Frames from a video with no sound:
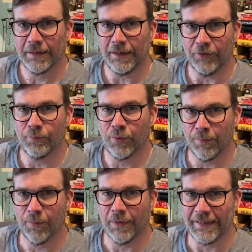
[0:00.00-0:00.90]
it's
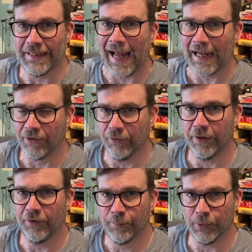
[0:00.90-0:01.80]
probably the
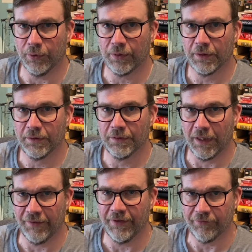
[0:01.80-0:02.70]
angriest book
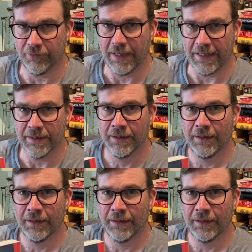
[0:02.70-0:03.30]
I've ever read.